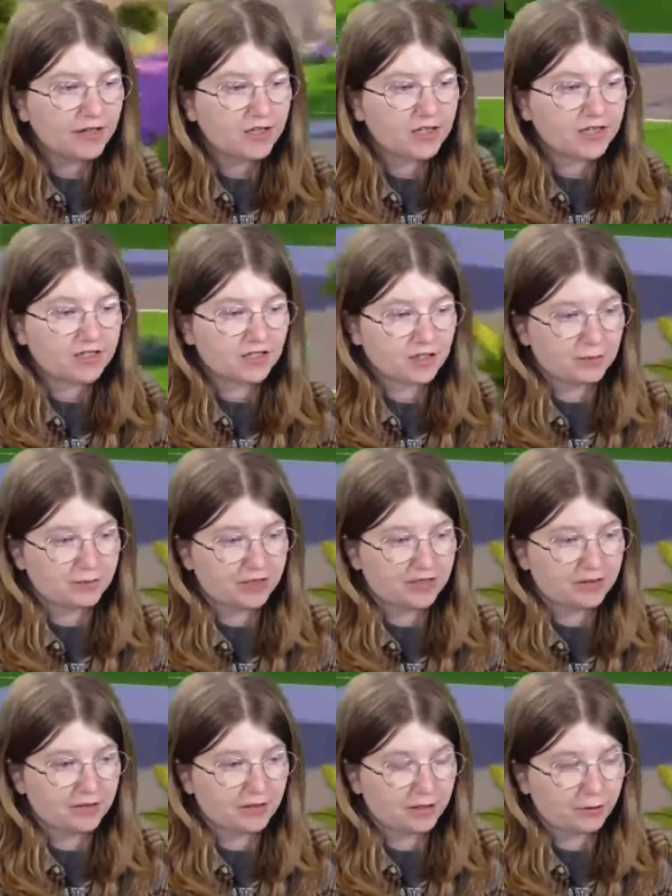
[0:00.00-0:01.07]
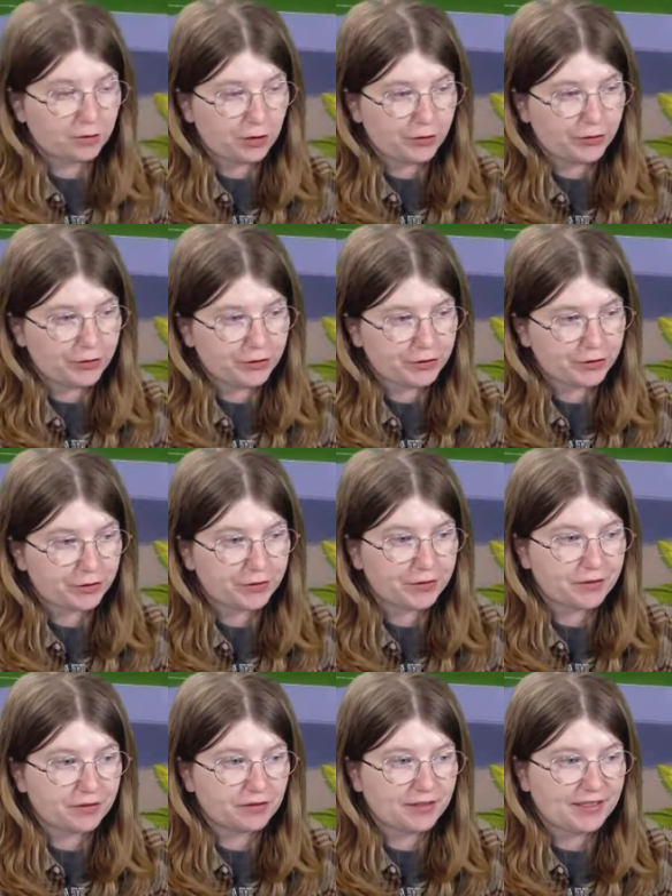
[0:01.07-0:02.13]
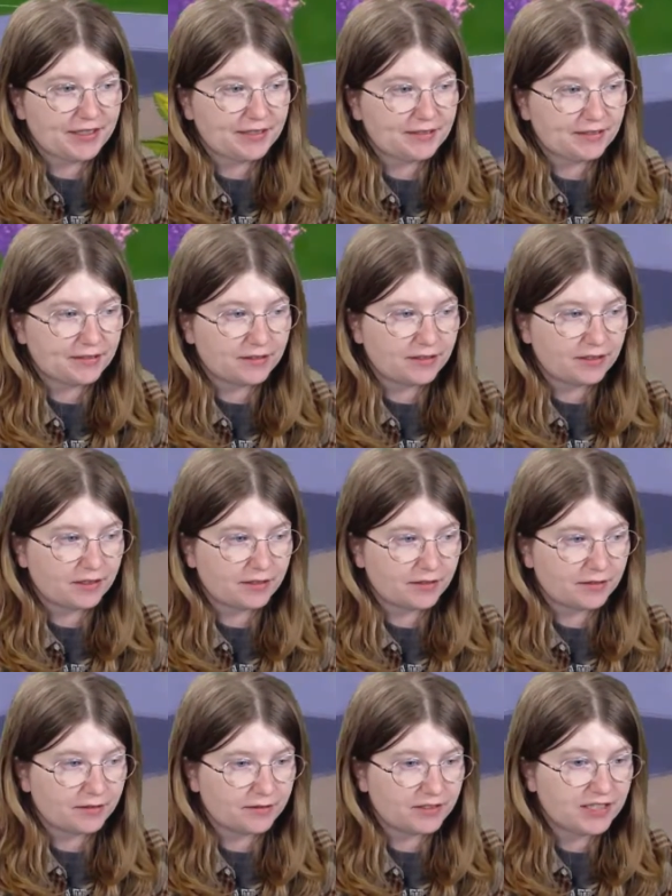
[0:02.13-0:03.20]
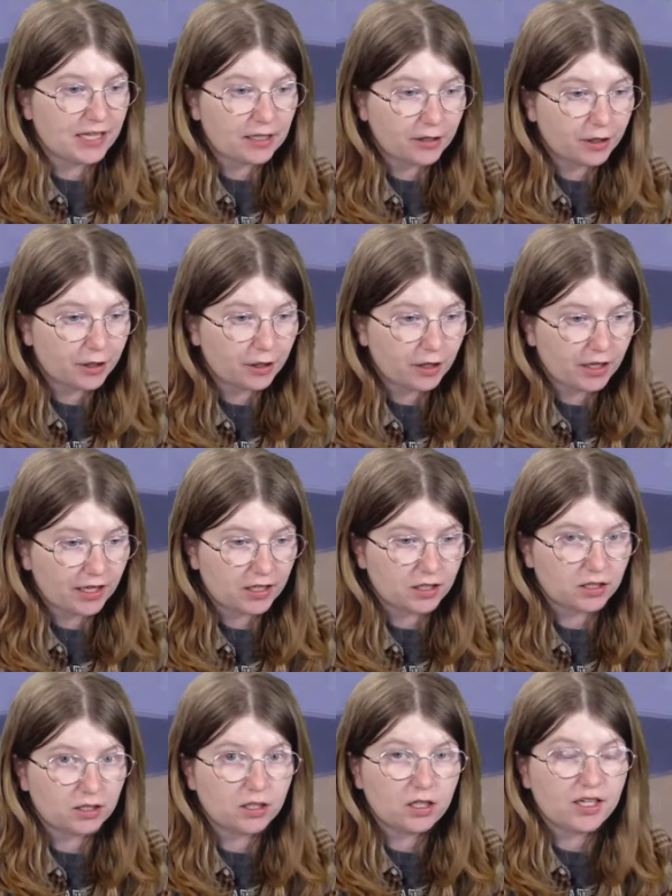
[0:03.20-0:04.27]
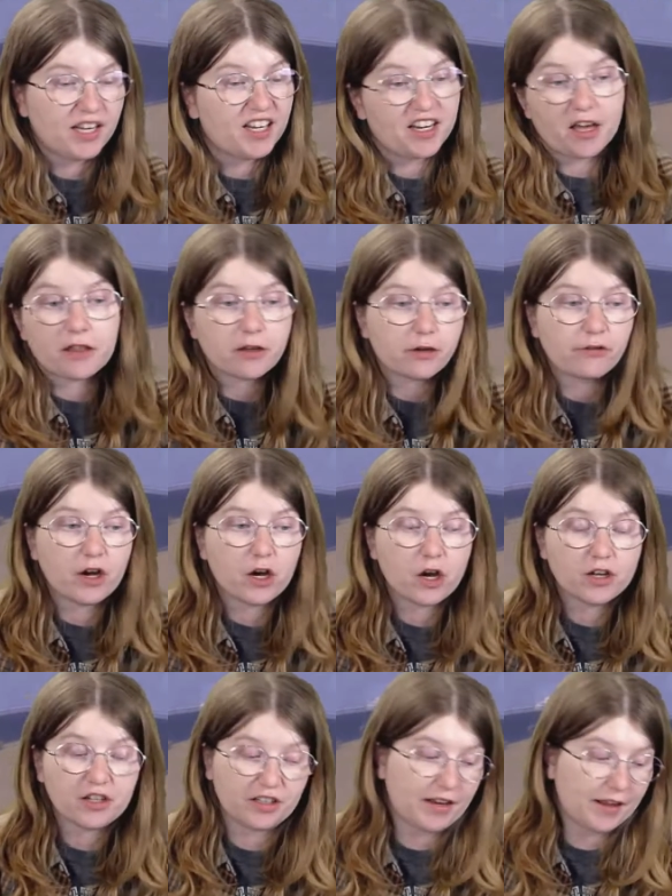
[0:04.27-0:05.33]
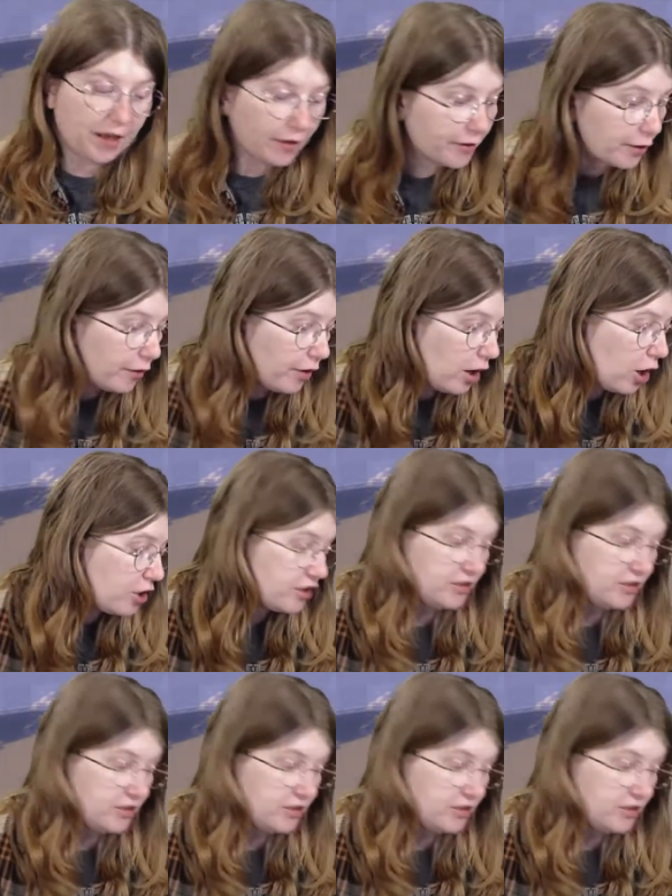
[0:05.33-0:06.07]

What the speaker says: a lot of stuff in the garage, and in the cellar, and in the other garage, and in the other garage, and